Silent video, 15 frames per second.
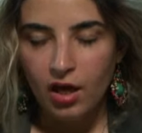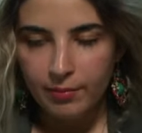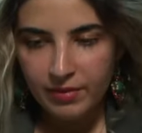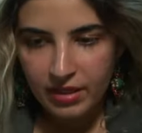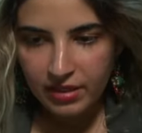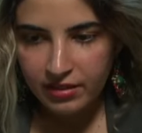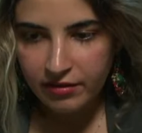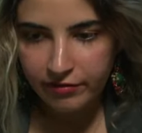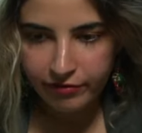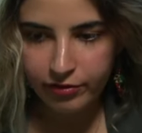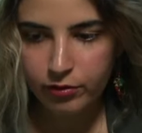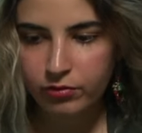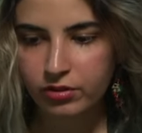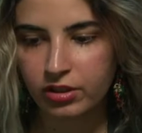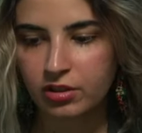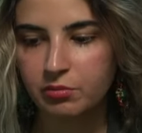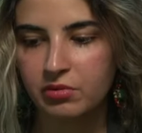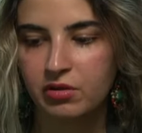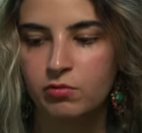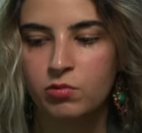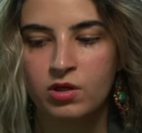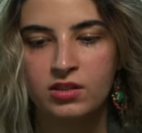getting a few king
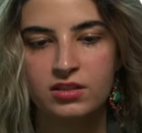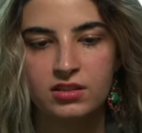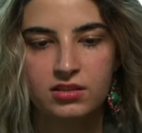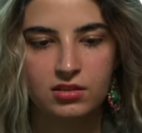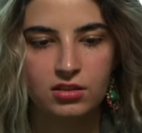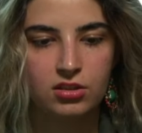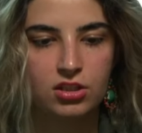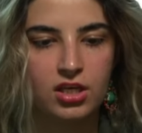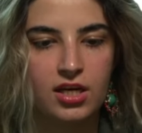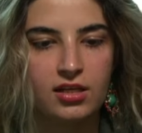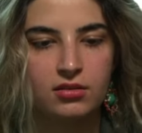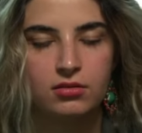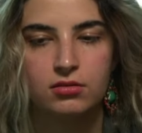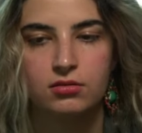b1s in the chat